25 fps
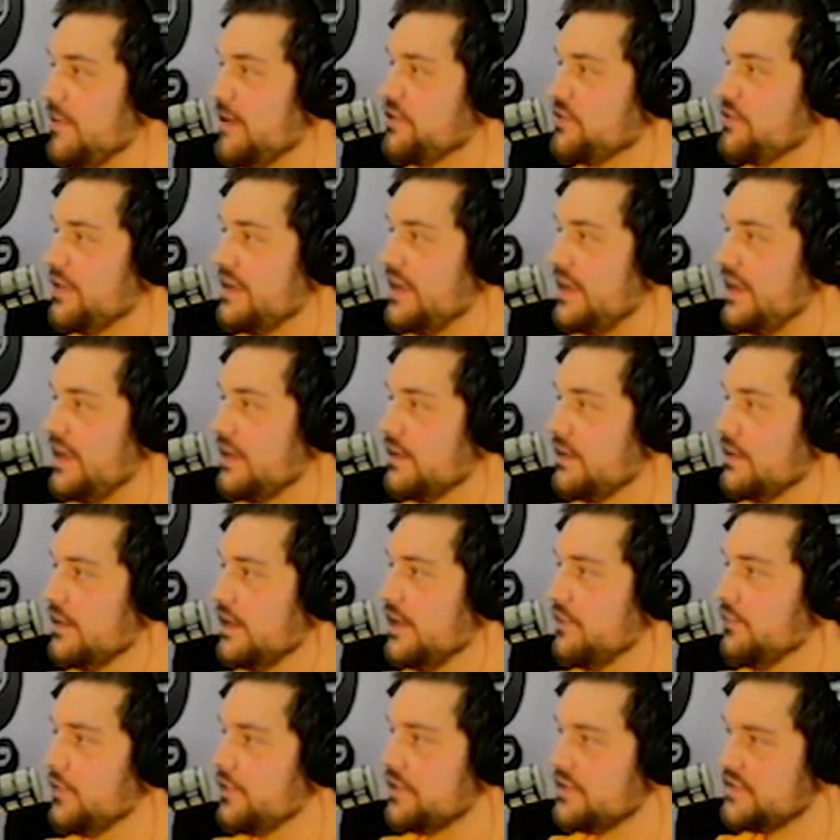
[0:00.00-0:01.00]
be a dread knight
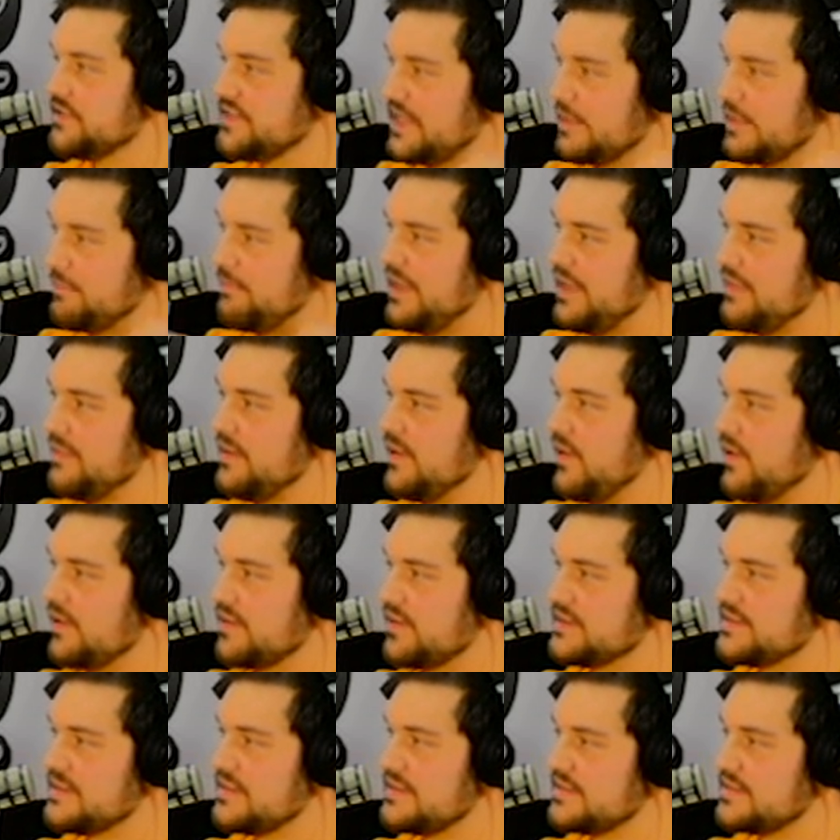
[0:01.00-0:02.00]
in one of those like baby
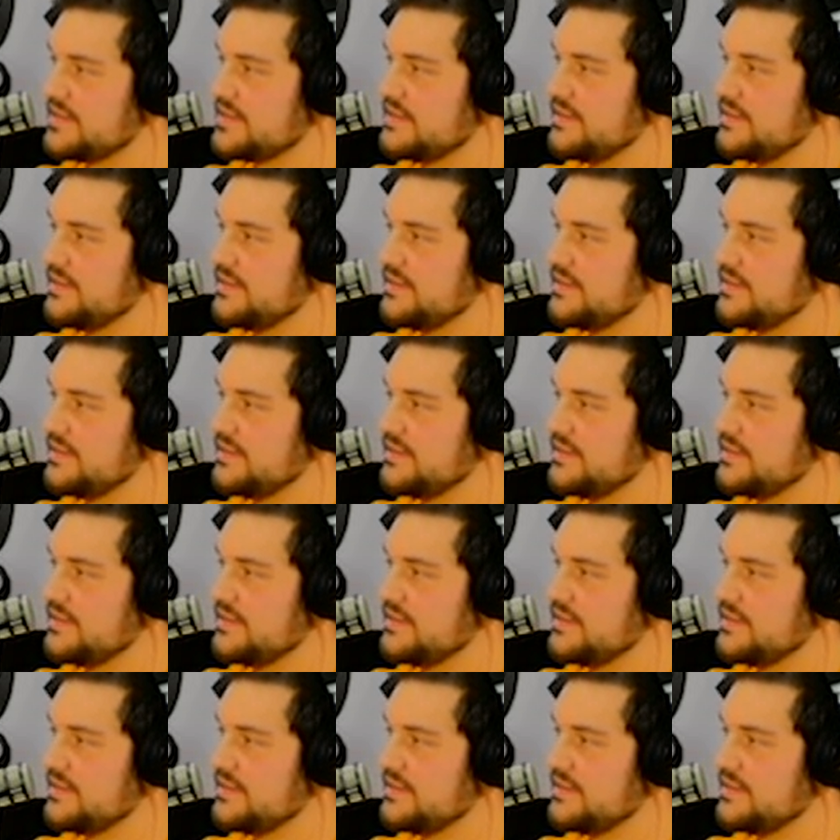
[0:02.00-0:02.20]
harnesses.